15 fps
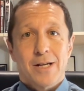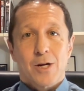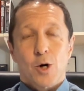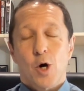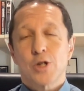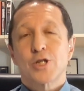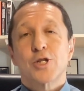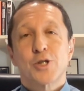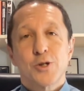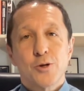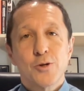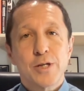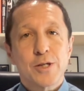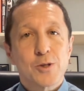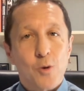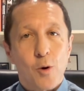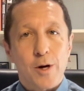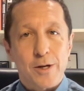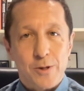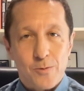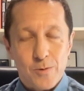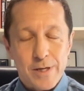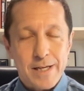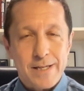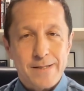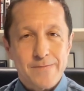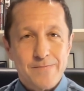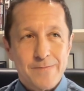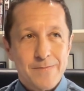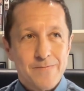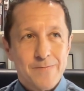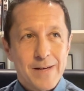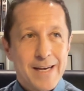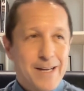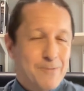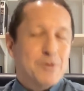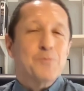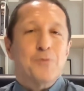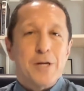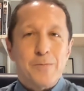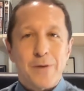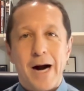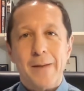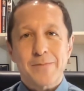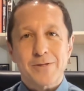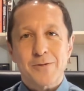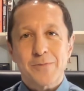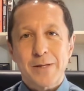called the Dude and Dork of the Week, and it was pretty popular.